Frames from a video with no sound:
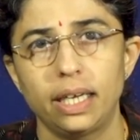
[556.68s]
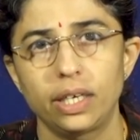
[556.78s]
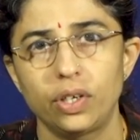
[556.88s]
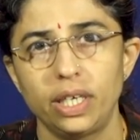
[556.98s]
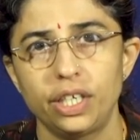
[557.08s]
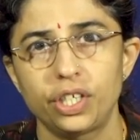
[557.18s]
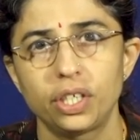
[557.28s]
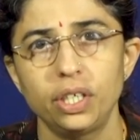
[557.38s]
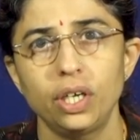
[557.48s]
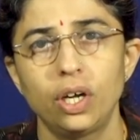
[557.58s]

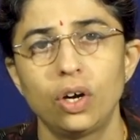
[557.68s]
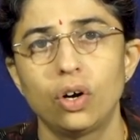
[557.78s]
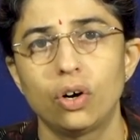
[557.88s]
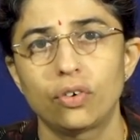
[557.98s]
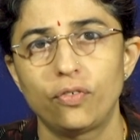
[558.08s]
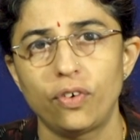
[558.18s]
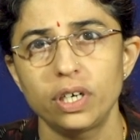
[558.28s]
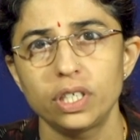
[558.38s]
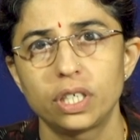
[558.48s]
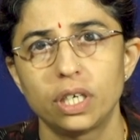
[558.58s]
regulation or
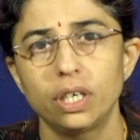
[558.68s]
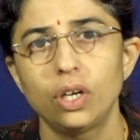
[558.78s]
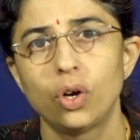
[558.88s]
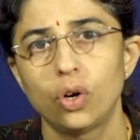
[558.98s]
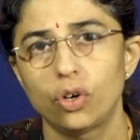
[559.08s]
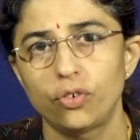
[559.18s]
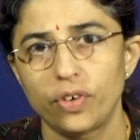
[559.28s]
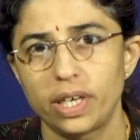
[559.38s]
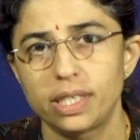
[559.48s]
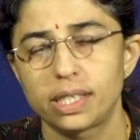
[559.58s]
function
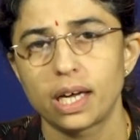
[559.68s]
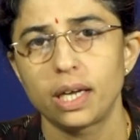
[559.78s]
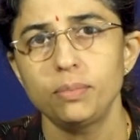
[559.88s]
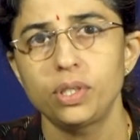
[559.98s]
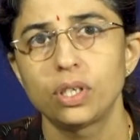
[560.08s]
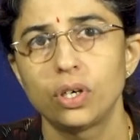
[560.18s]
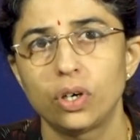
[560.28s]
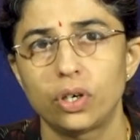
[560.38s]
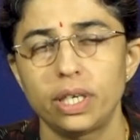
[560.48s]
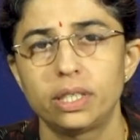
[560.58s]
of enzymes
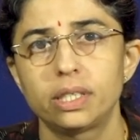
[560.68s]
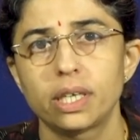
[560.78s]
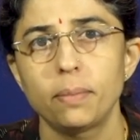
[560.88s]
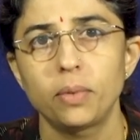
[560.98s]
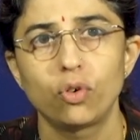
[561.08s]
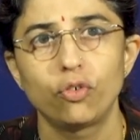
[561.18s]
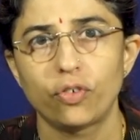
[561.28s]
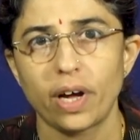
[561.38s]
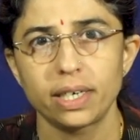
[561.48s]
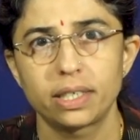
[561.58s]
or enzyme
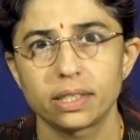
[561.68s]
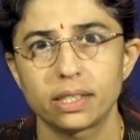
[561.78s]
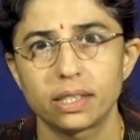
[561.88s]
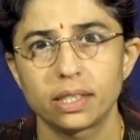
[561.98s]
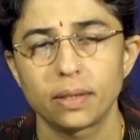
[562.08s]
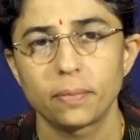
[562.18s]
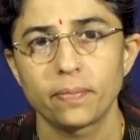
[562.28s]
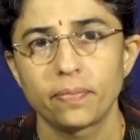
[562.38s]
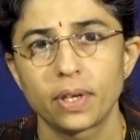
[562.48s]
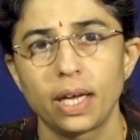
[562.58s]
cofactors.
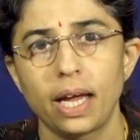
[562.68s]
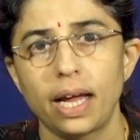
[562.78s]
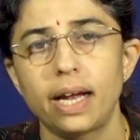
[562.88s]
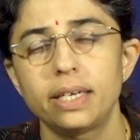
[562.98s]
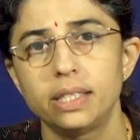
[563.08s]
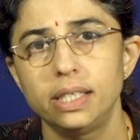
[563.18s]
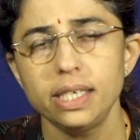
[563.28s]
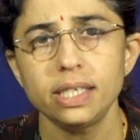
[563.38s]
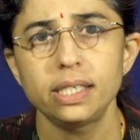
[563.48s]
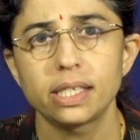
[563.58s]
And
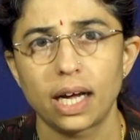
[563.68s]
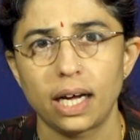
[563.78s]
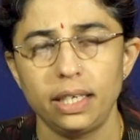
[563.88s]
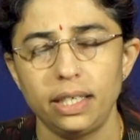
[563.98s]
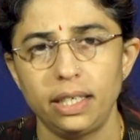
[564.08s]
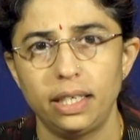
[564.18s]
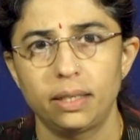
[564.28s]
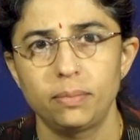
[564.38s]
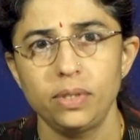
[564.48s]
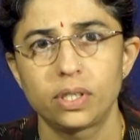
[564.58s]
these
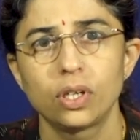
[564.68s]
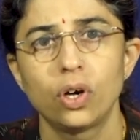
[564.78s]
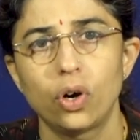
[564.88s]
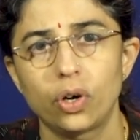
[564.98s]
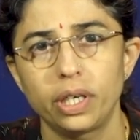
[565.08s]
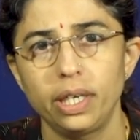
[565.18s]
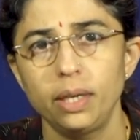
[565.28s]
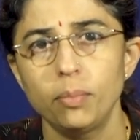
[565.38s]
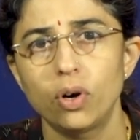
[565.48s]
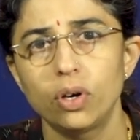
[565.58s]
IEMs or
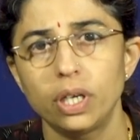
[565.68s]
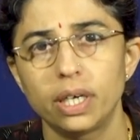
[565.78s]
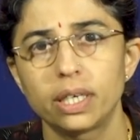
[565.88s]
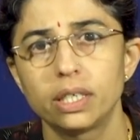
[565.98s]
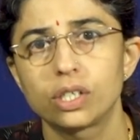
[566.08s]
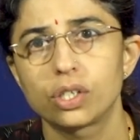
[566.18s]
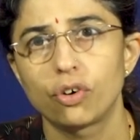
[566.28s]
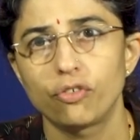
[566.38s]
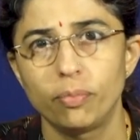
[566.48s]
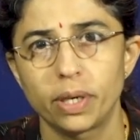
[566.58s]
inborn errors
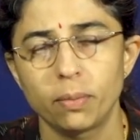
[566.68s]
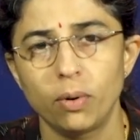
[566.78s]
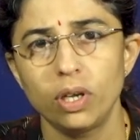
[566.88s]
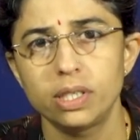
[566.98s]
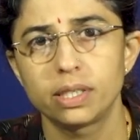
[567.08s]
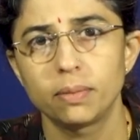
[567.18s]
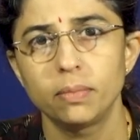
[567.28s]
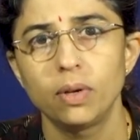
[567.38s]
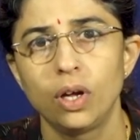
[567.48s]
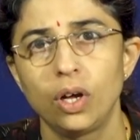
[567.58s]
of
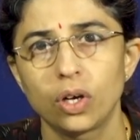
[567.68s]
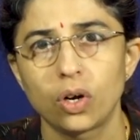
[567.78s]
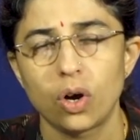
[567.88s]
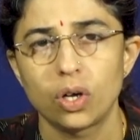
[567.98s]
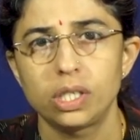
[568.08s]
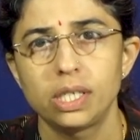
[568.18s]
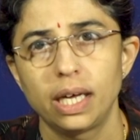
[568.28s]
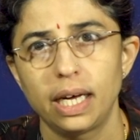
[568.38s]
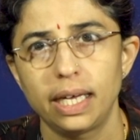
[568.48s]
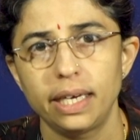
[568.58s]
metabolism cause
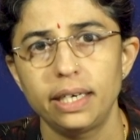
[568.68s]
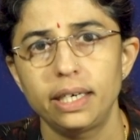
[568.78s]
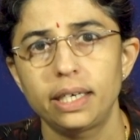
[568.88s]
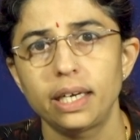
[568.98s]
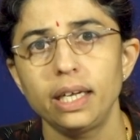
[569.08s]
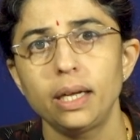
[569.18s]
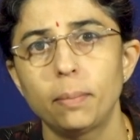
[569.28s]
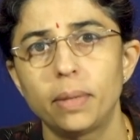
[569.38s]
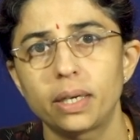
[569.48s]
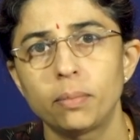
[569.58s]
hereditary
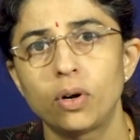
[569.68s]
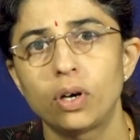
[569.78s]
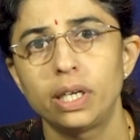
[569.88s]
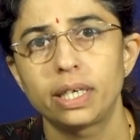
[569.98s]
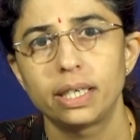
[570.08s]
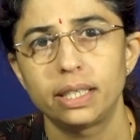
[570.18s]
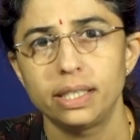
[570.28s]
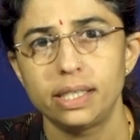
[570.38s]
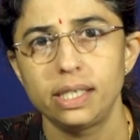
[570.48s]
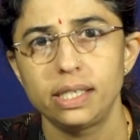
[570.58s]
metabolic
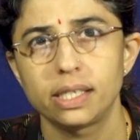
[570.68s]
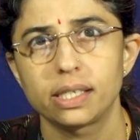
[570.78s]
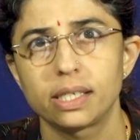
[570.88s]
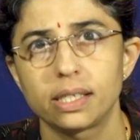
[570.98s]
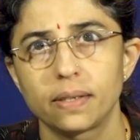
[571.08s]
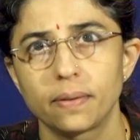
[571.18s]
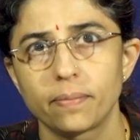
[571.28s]
diseases.